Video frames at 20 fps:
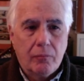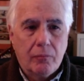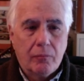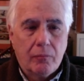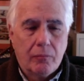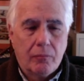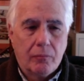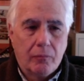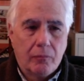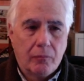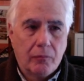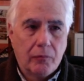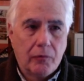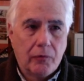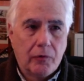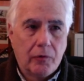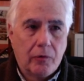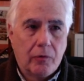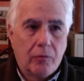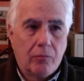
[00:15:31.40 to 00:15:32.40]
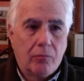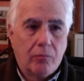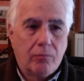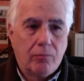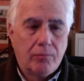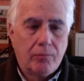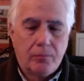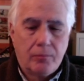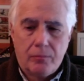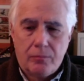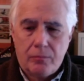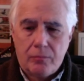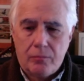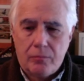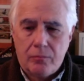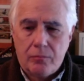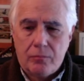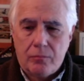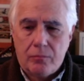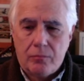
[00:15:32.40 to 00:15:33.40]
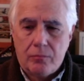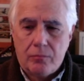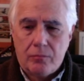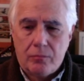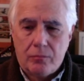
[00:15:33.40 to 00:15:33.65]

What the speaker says: The person shown says nothing.